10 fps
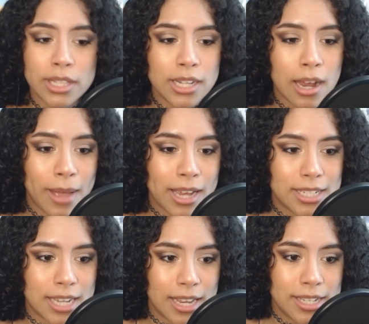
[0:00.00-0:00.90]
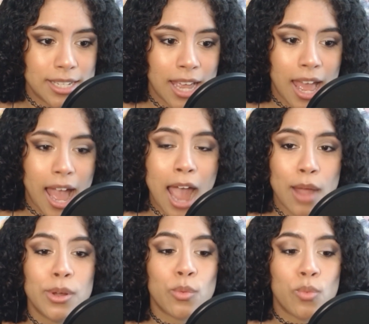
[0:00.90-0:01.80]
not my intent. I
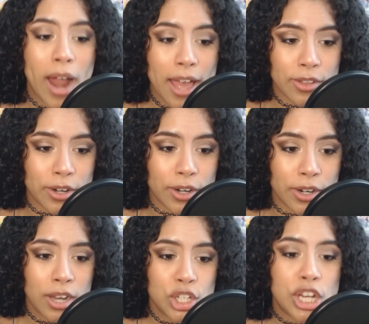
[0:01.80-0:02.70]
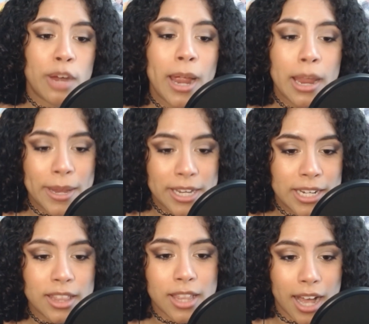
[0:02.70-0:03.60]
would rather share my opinion
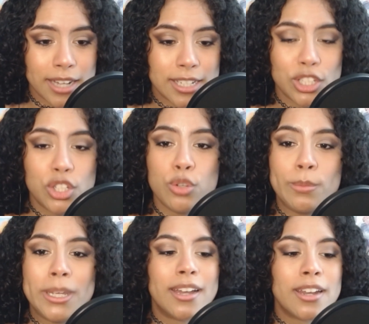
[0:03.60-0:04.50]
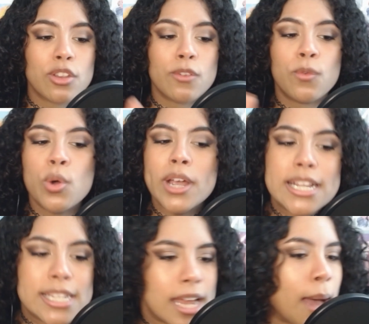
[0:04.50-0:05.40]
and thoughts to be another
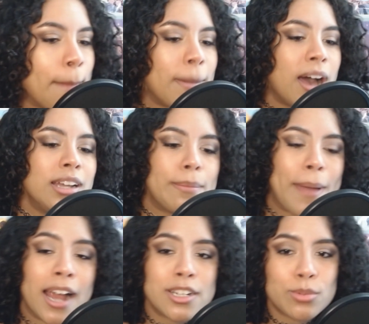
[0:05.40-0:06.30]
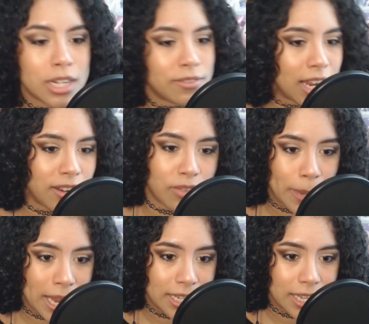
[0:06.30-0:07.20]
voice among the patchwork of native
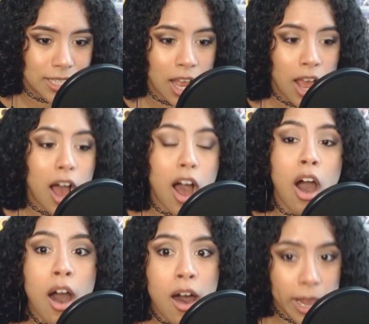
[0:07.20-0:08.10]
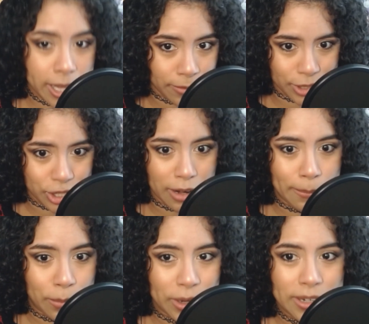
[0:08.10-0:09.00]
opinions, all of which are
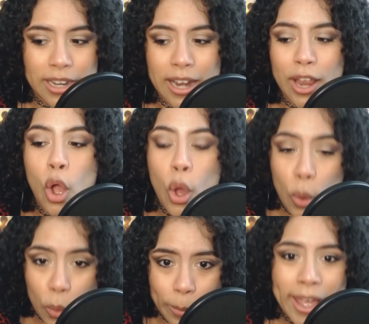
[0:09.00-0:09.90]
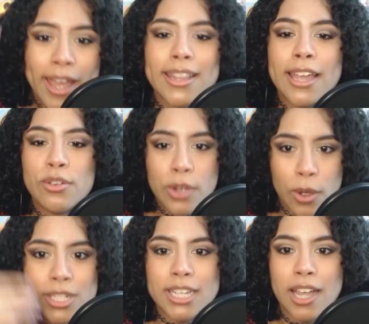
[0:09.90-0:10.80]
important. And I hope that you
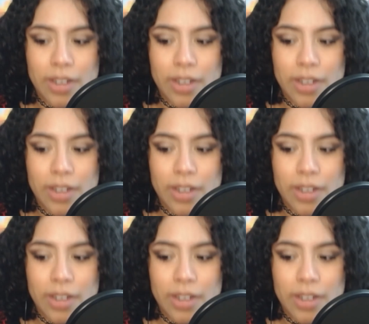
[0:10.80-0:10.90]
go seek out